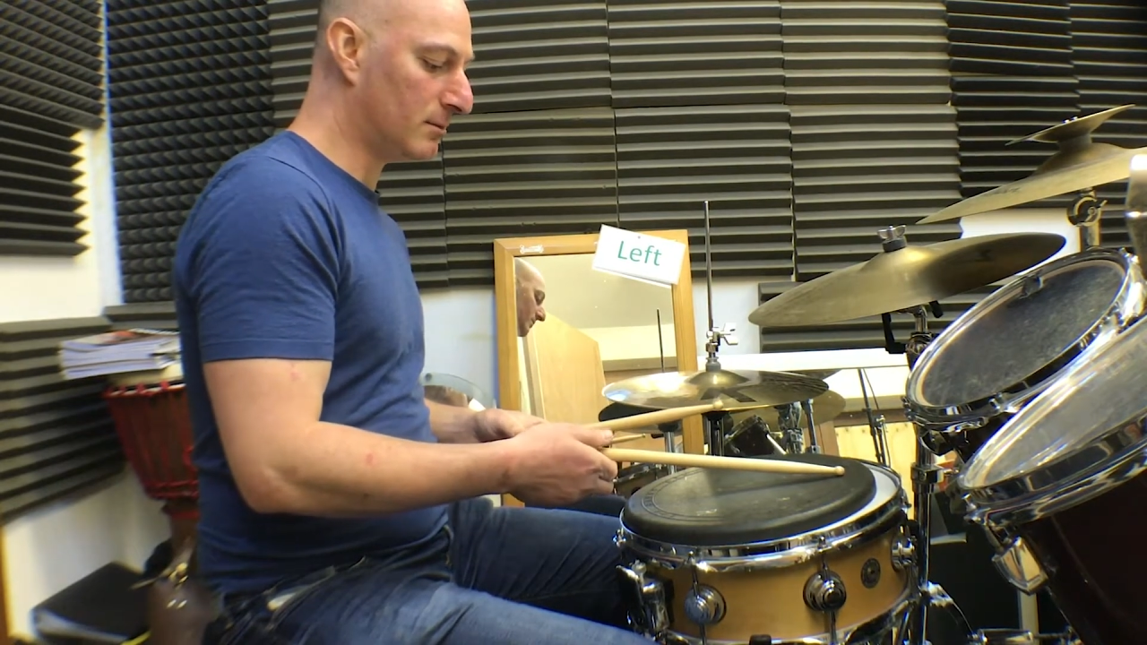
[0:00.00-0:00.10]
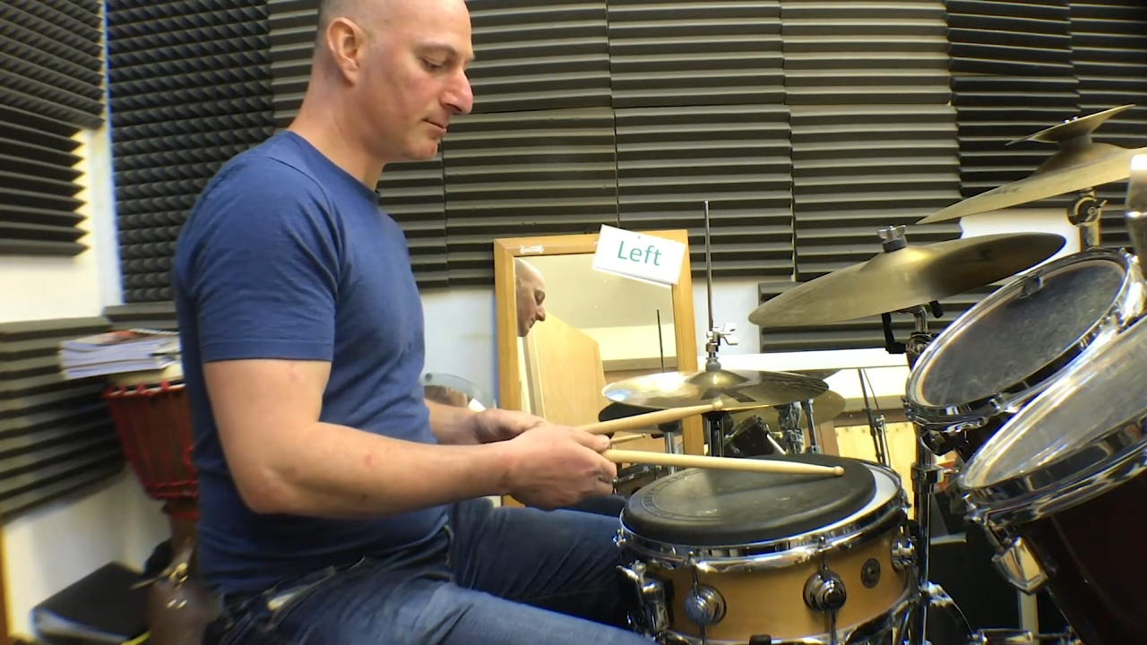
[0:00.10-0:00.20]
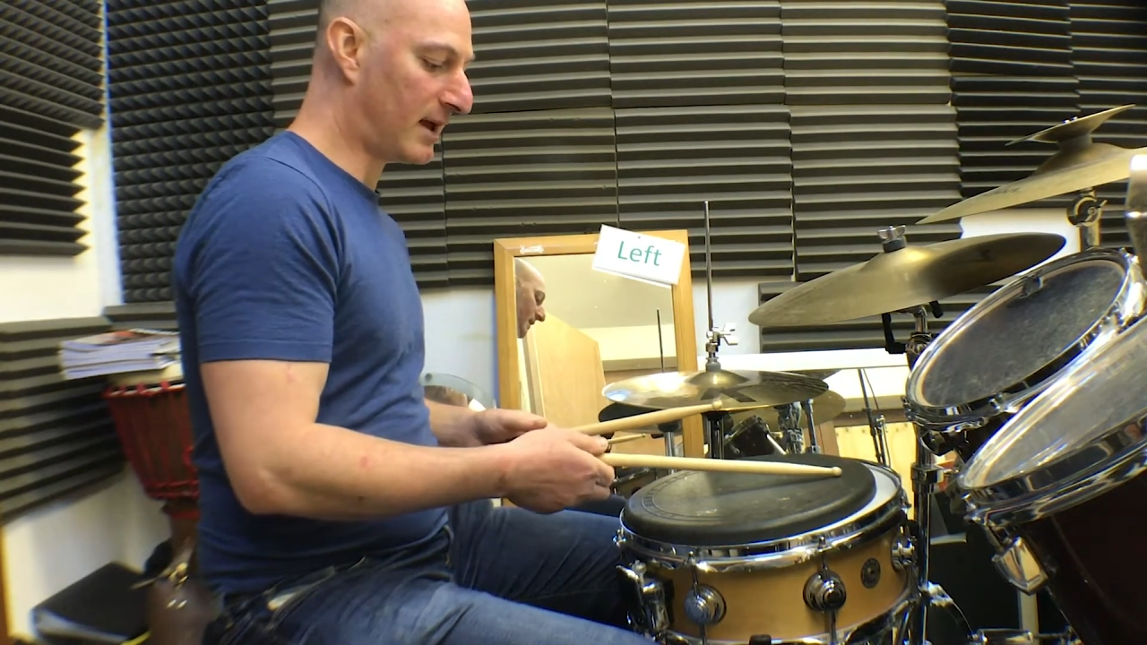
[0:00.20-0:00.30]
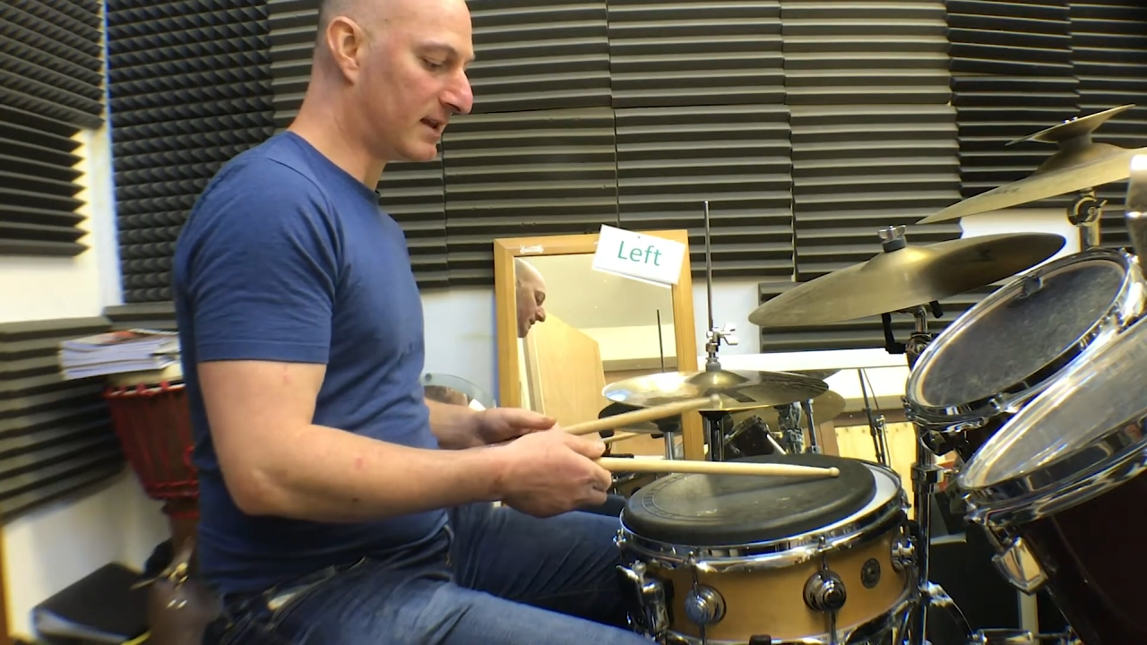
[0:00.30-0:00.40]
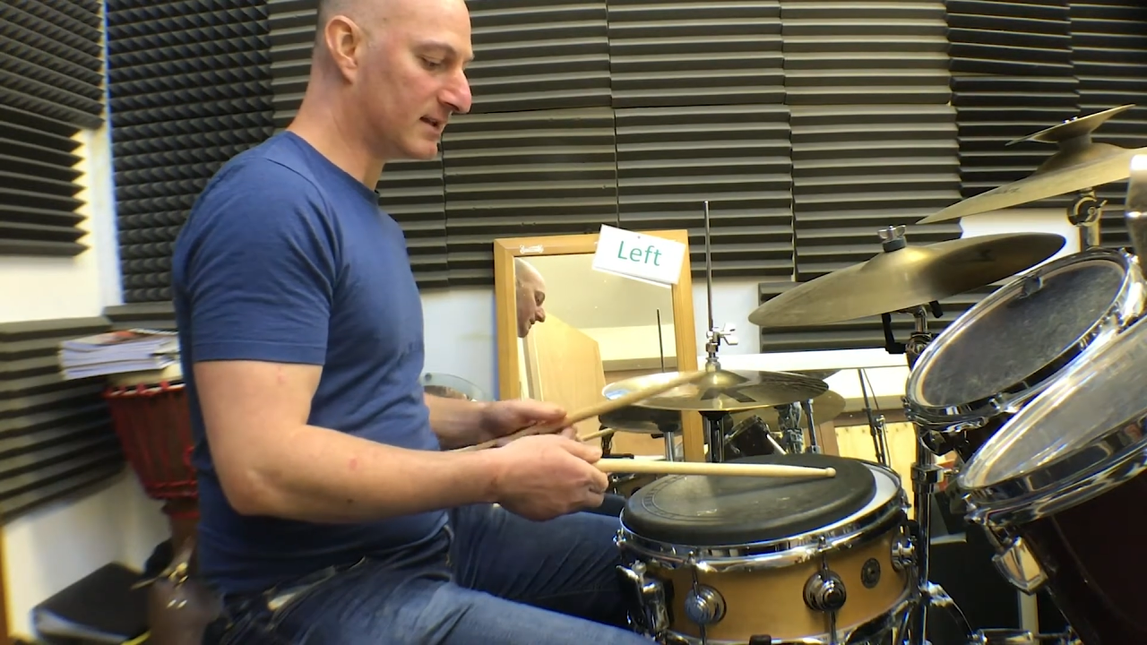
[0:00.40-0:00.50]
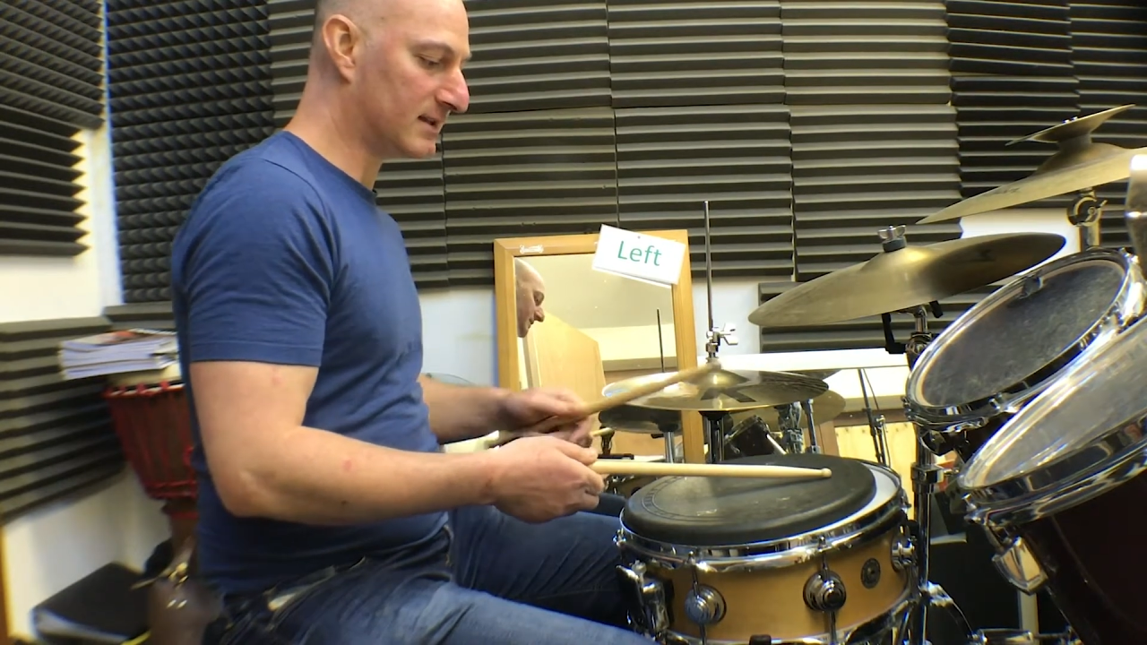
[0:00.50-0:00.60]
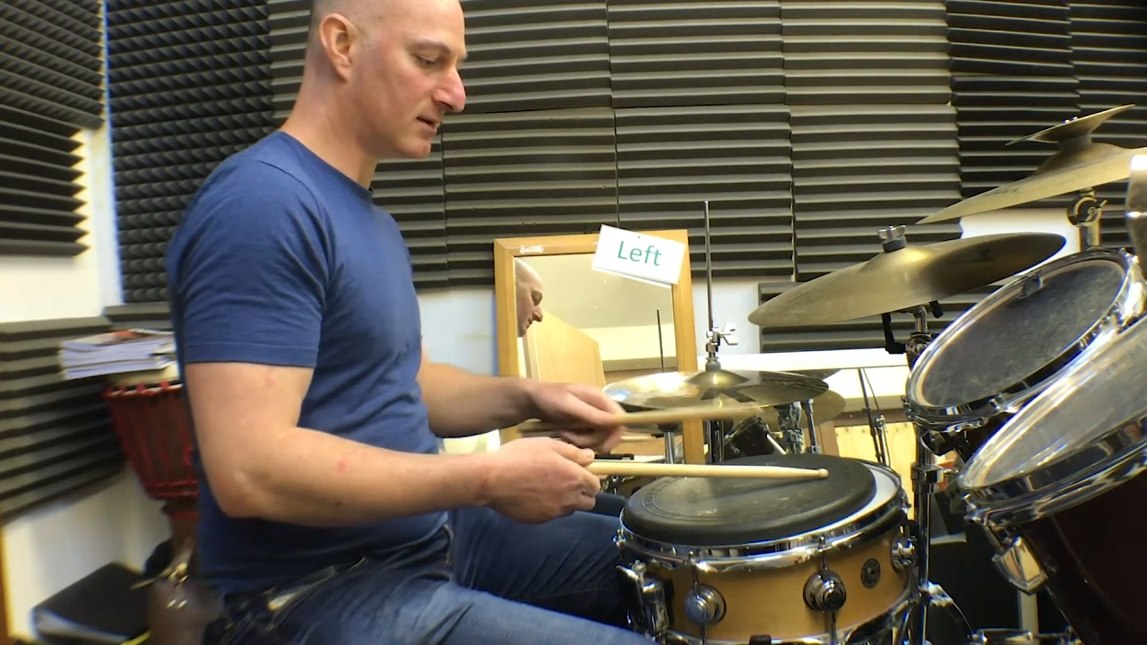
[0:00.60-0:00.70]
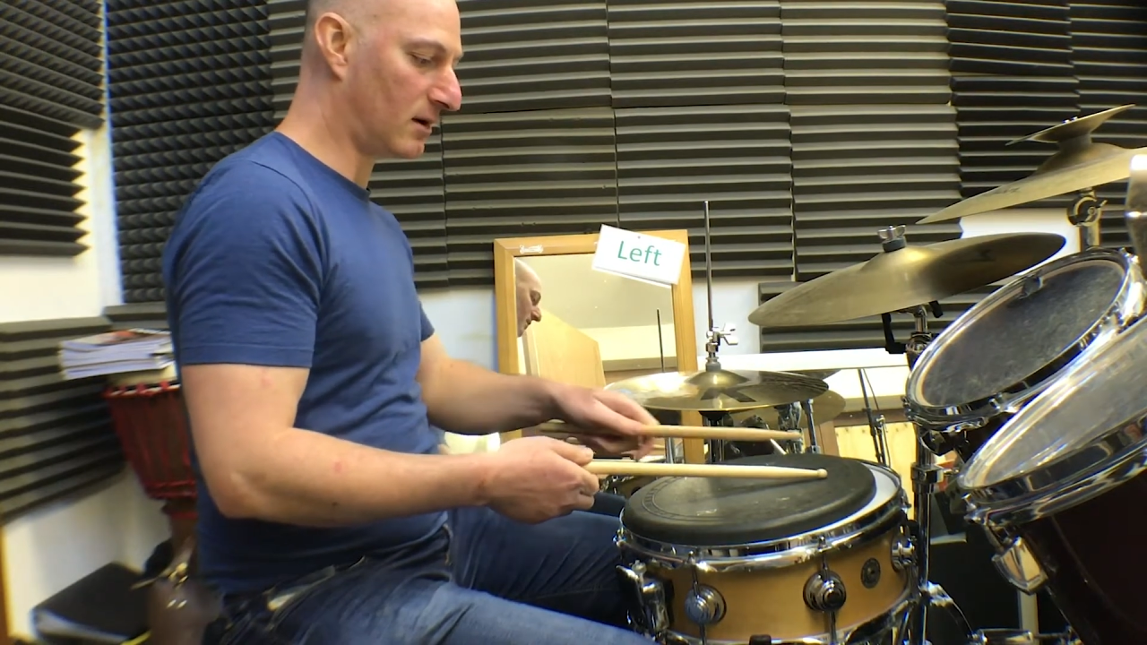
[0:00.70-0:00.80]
balanced